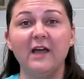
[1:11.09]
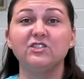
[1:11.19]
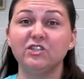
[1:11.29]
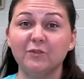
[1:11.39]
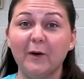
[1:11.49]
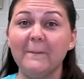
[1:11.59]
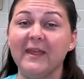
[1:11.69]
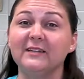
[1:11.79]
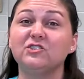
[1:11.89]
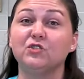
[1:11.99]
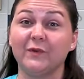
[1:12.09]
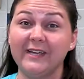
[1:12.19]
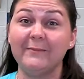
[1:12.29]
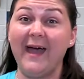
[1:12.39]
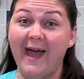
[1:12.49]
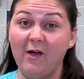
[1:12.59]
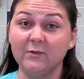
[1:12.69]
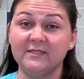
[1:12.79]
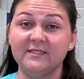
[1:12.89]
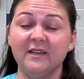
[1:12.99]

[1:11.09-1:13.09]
gingerbread man's dream house